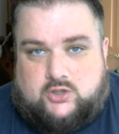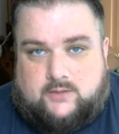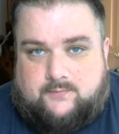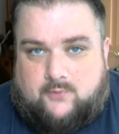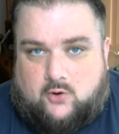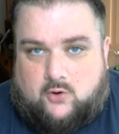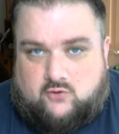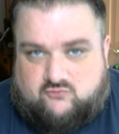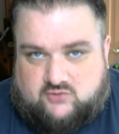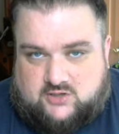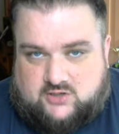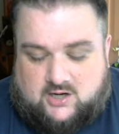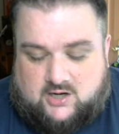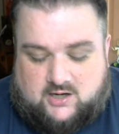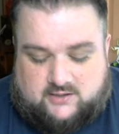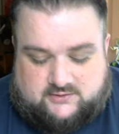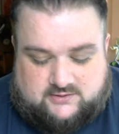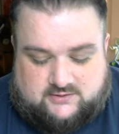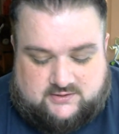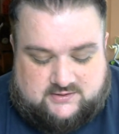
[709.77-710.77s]
to buy
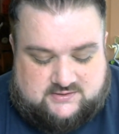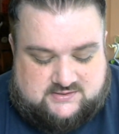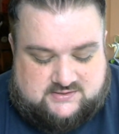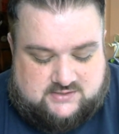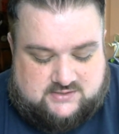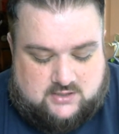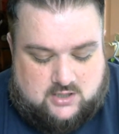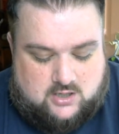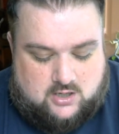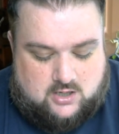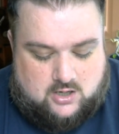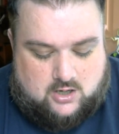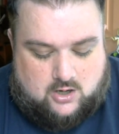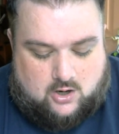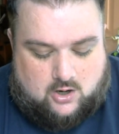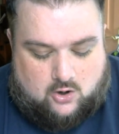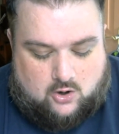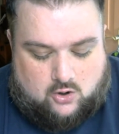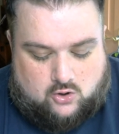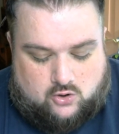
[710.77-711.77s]
regardless,
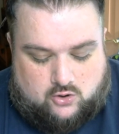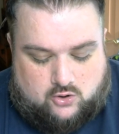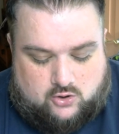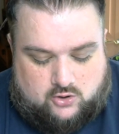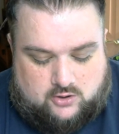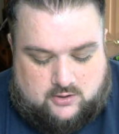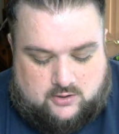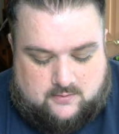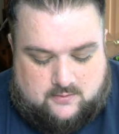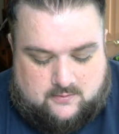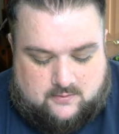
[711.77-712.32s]
I